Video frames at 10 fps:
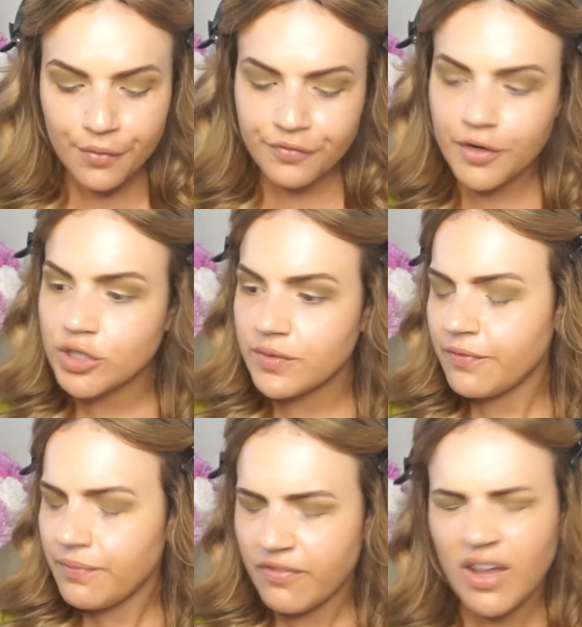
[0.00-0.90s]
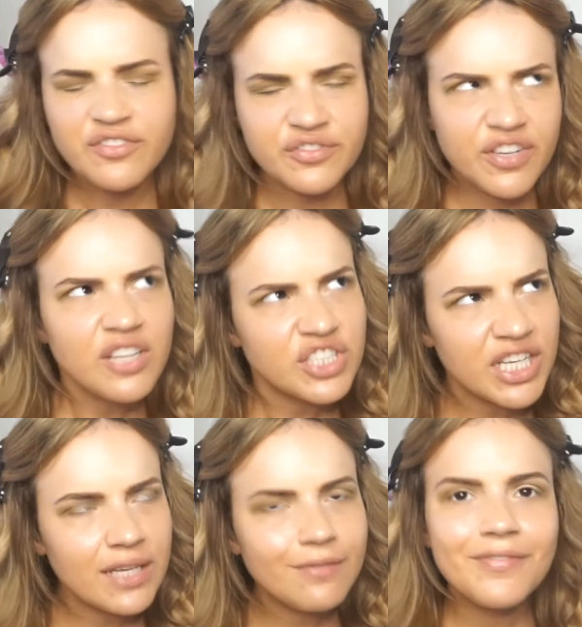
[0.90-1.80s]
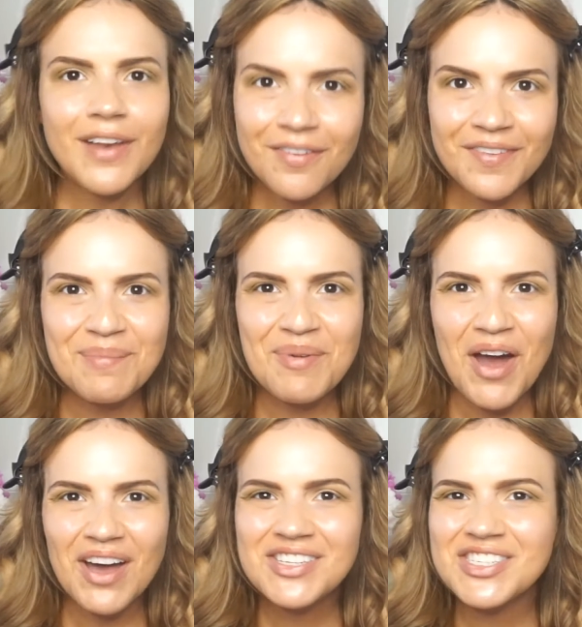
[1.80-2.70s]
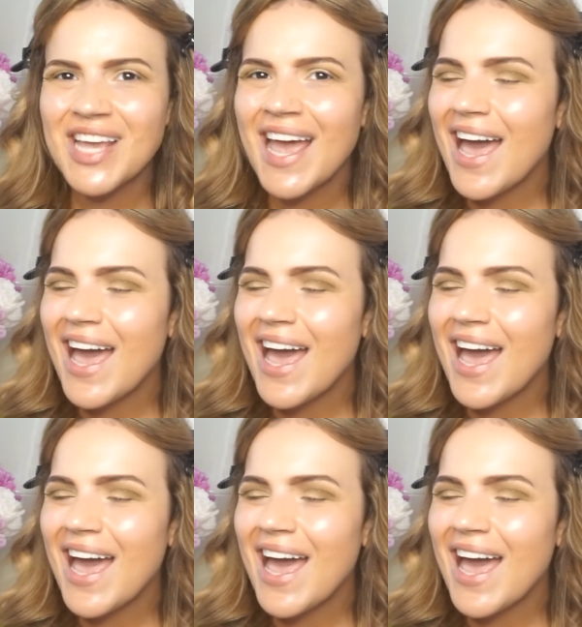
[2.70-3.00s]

fluffy brush,